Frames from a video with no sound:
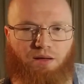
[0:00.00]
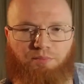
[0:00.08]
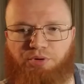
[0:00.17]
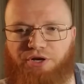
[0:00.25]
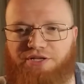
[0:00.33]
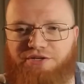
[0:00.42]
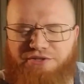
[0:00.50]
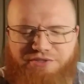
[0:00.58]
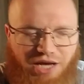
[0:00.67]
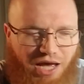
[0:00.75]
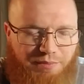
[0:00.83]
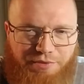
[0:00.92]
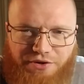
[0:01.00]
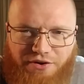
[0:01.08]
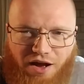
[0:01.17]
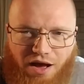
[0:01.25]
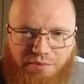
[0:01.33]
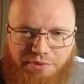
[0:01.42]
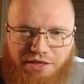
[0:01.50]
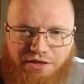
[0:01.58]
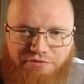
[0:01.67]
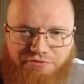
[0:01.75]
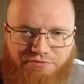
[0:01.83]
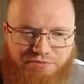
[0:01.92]
Put in your time into your hobby.
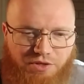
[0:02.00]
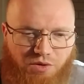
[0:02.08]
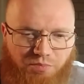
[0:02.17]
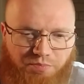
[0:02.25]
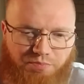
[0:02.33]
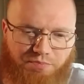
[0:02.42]
If, you know,